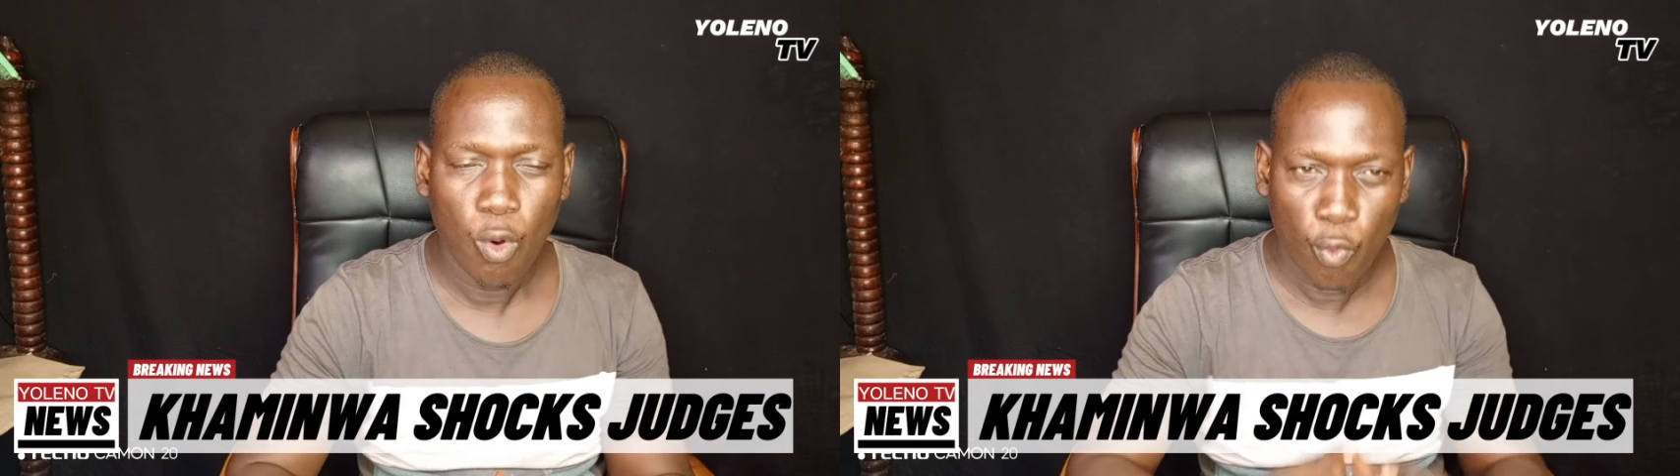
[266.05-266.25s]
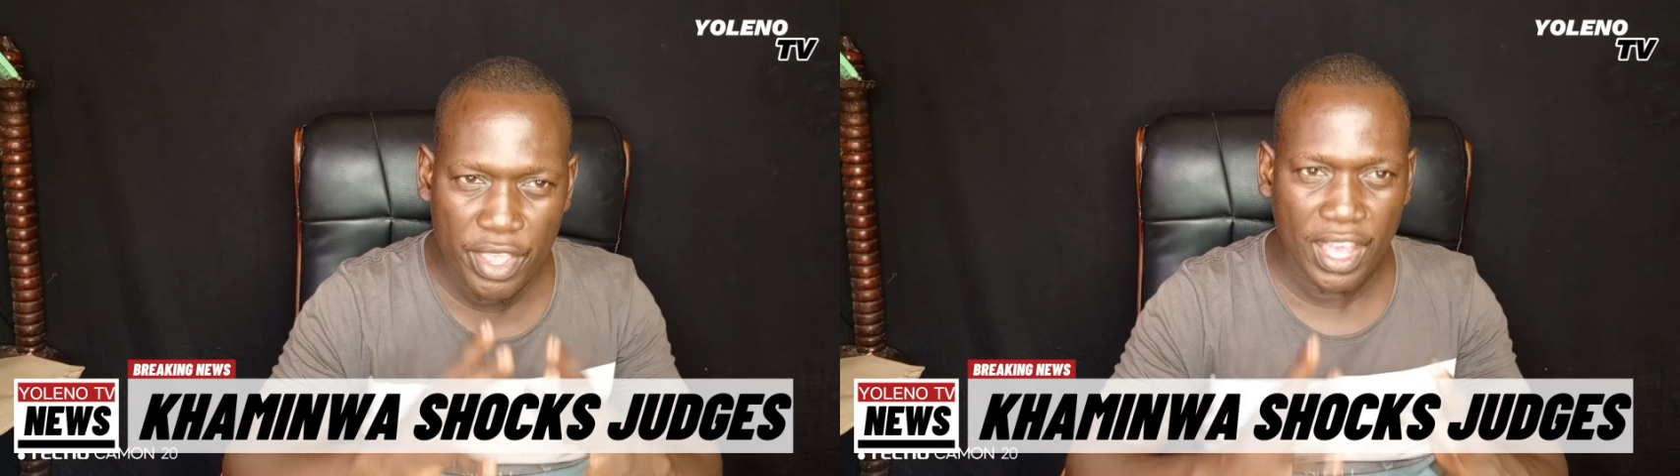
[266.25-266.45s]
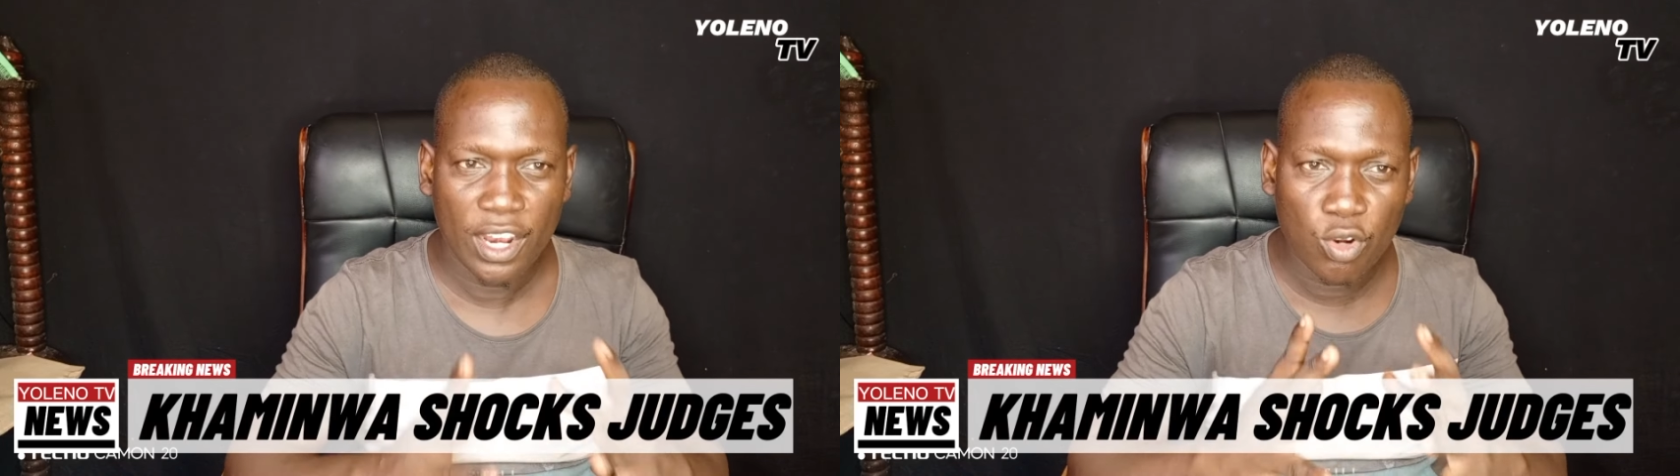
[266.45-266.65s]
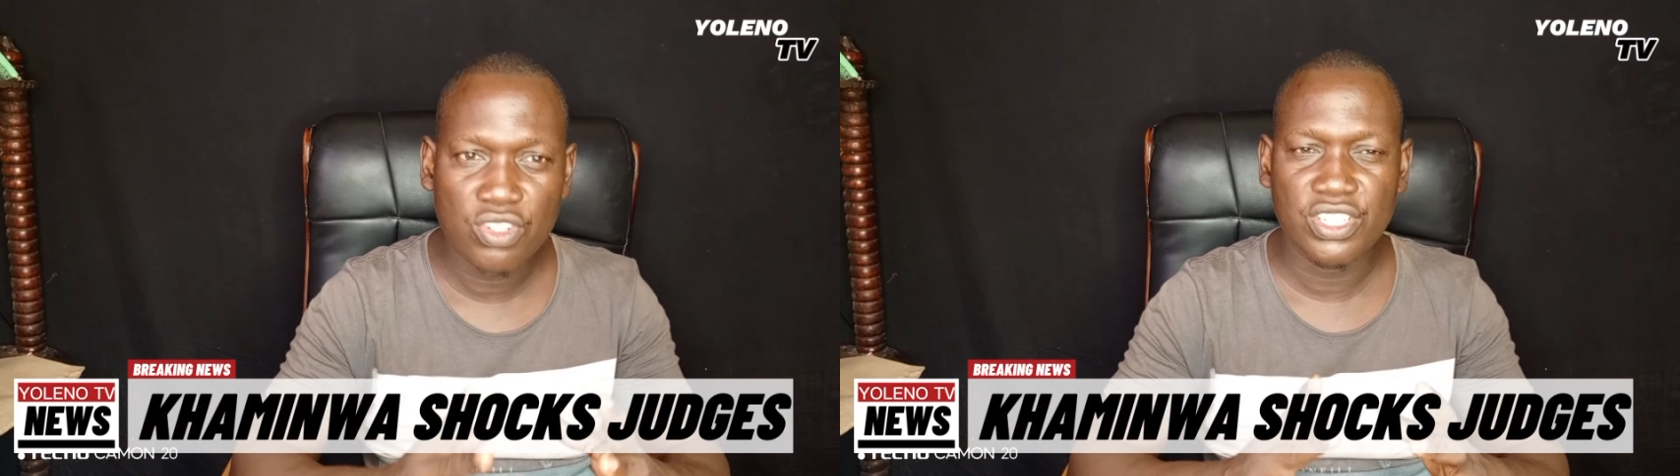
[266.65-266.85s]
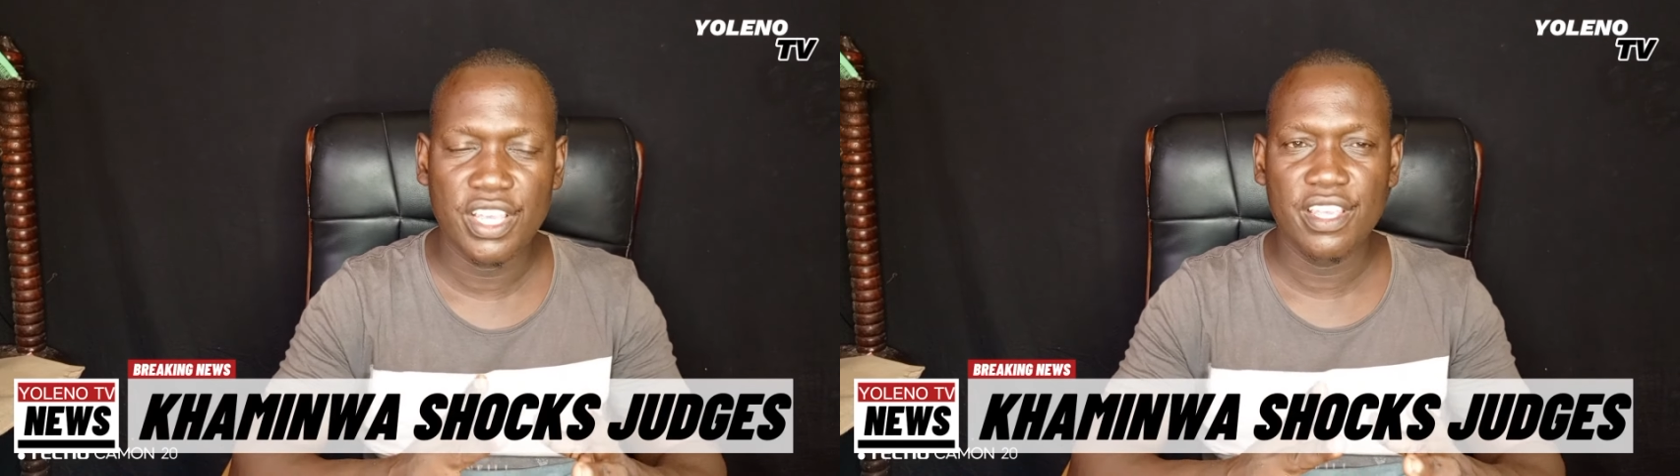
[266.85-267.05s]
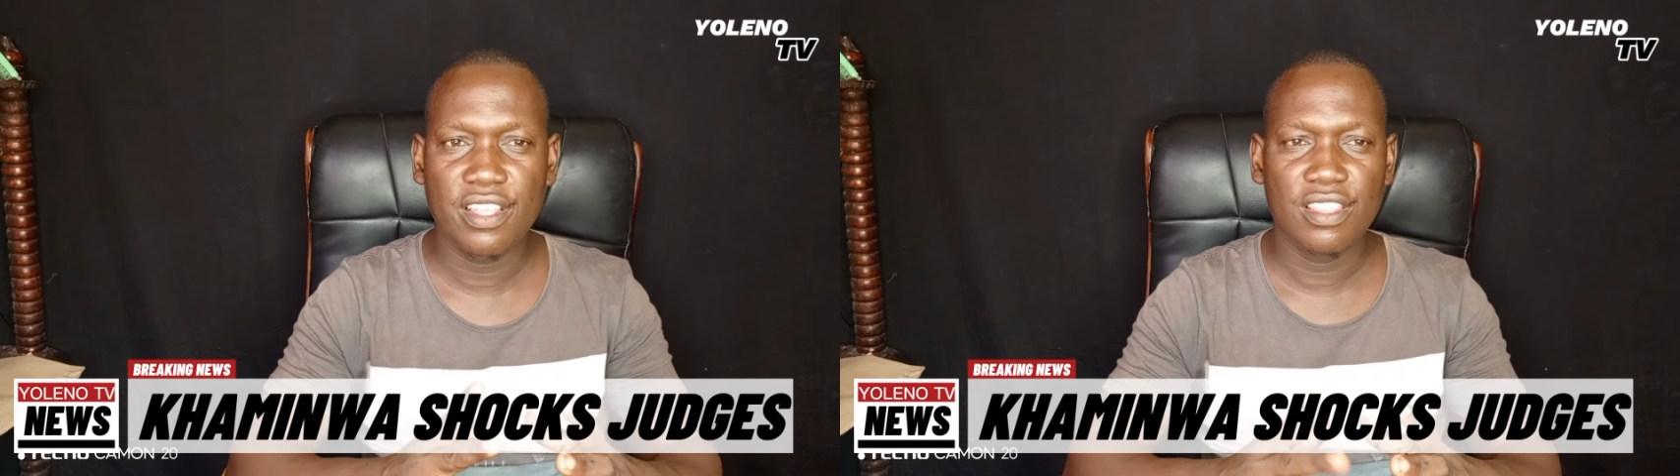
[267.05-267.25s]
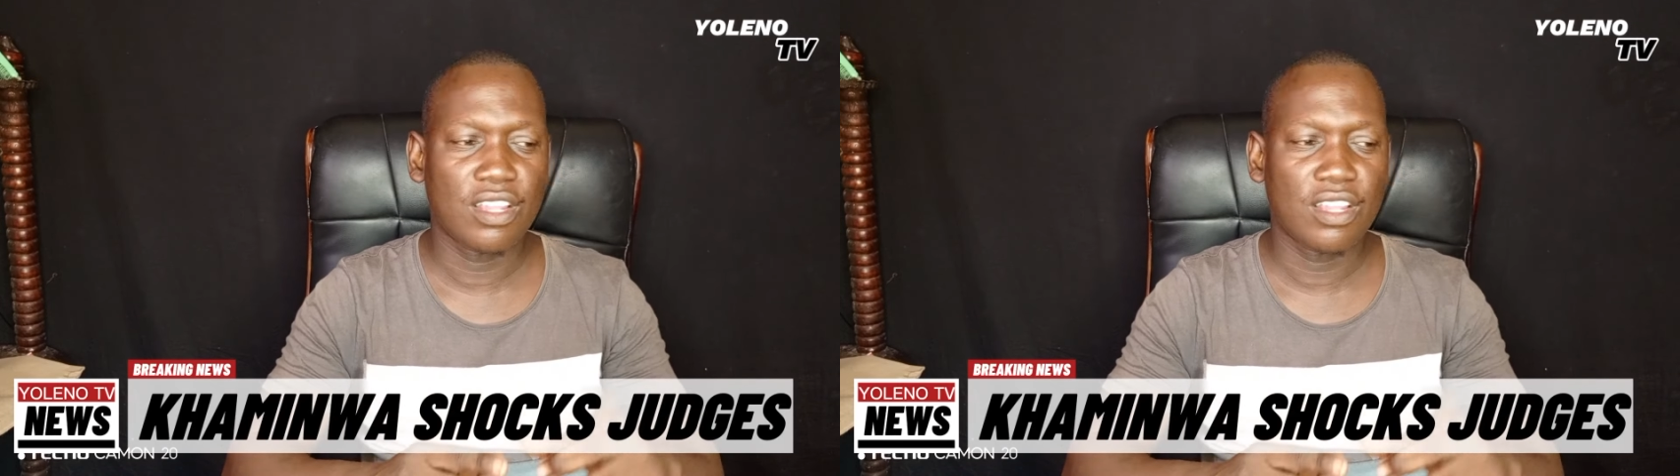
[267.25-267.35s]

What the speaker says: We are not saying